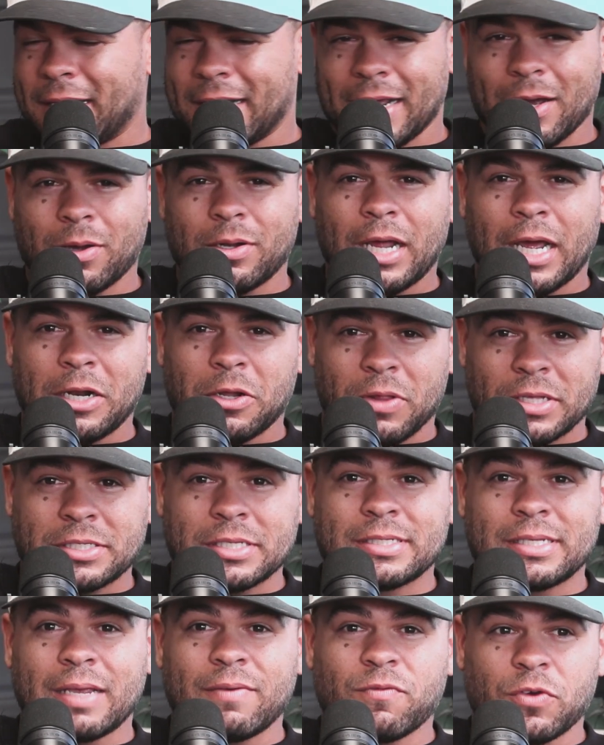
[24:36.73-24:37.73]
And I know that's
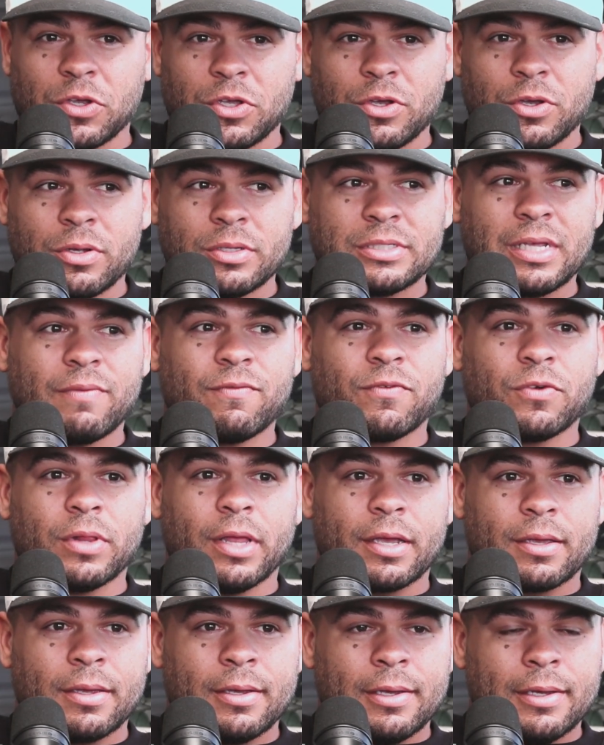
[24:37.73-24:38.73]
the same for you, and same for
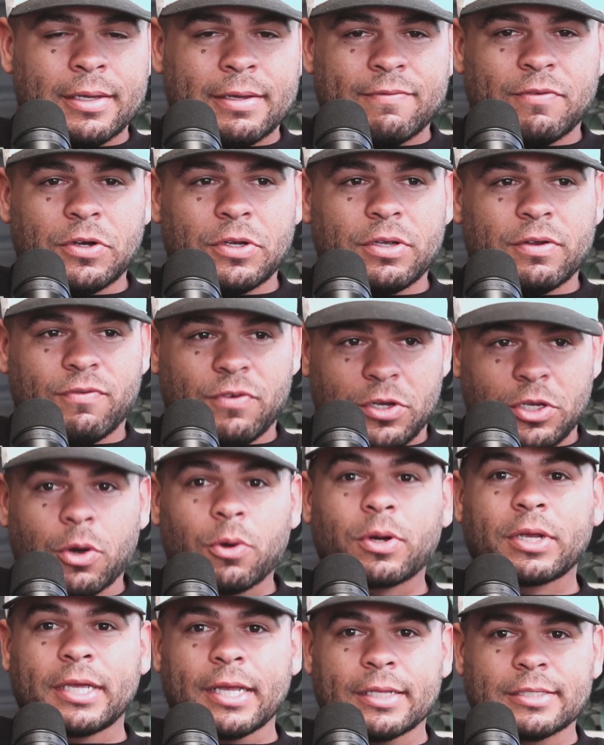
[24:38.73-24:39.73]
like for
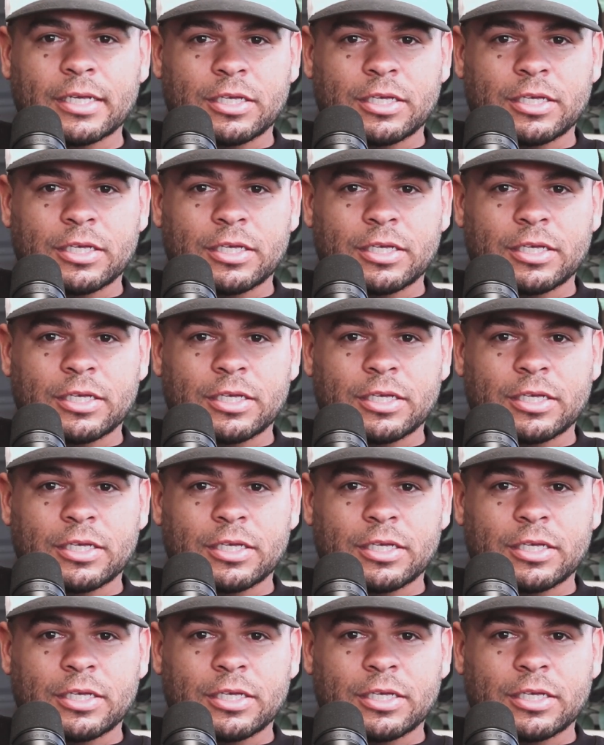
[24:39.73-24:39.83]
your kids.